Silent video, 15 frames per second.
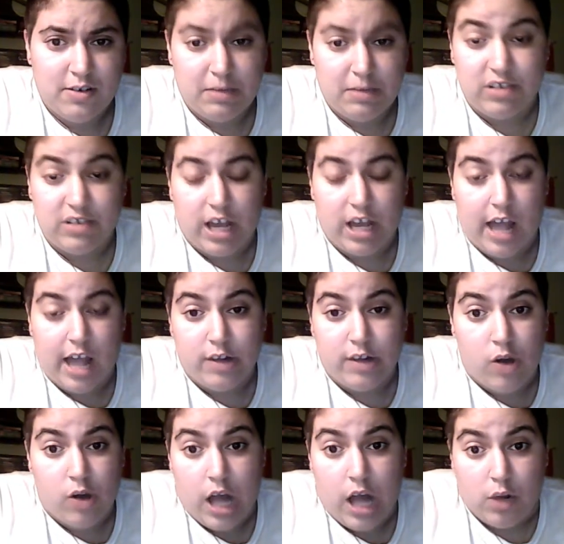because I, I
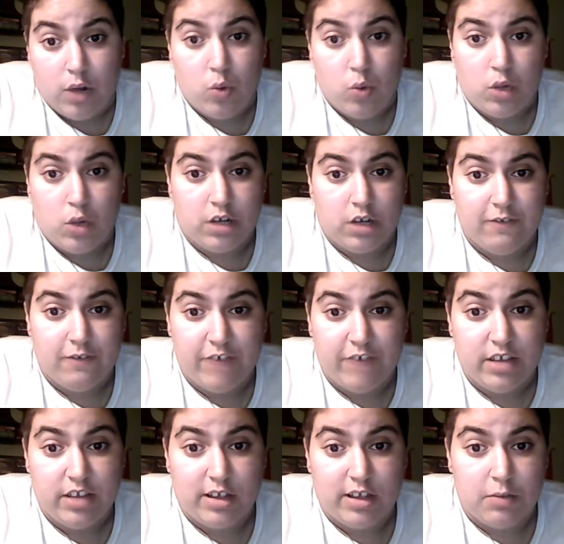don't I don't want to
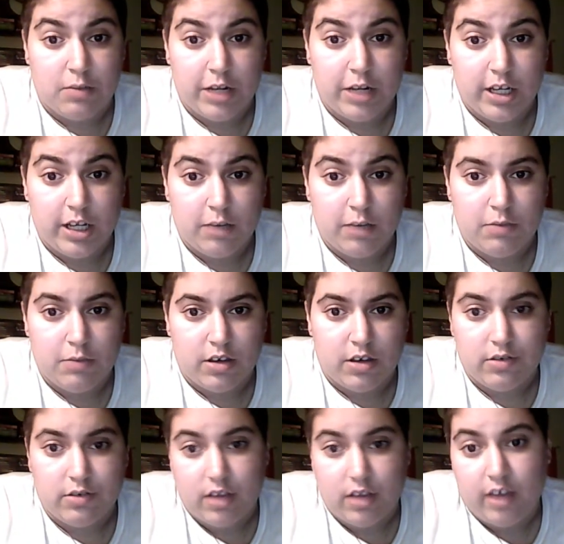offend anybody
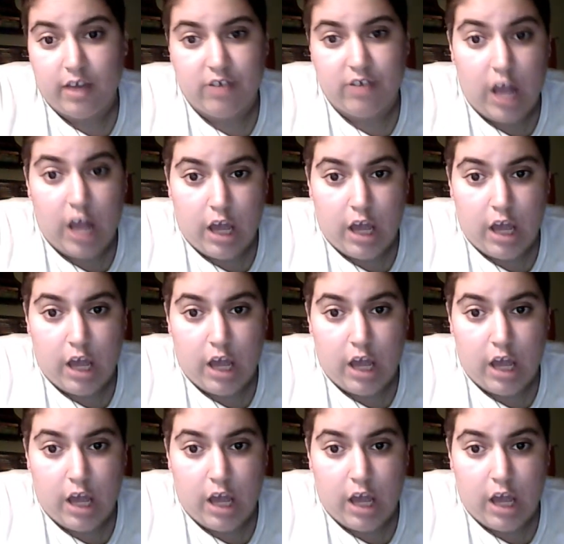because like I said I,